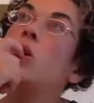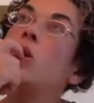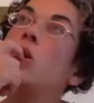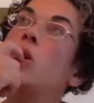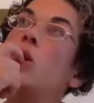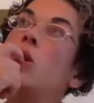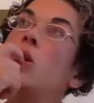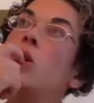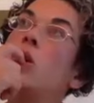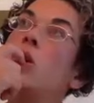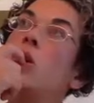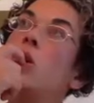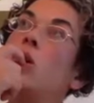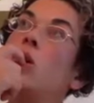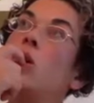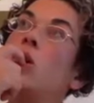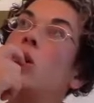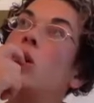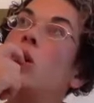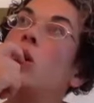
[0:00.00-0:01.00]

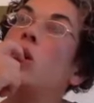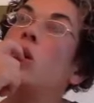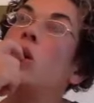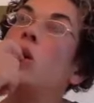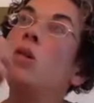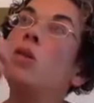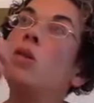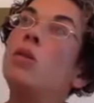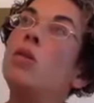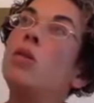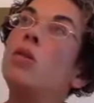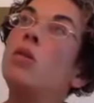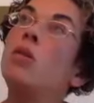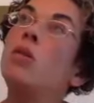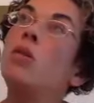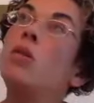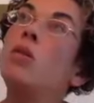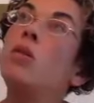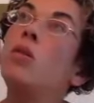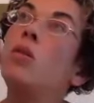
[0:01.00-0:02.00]

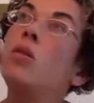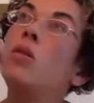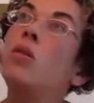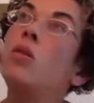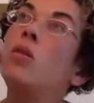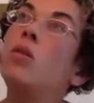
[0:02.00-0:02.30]
(no one is talking)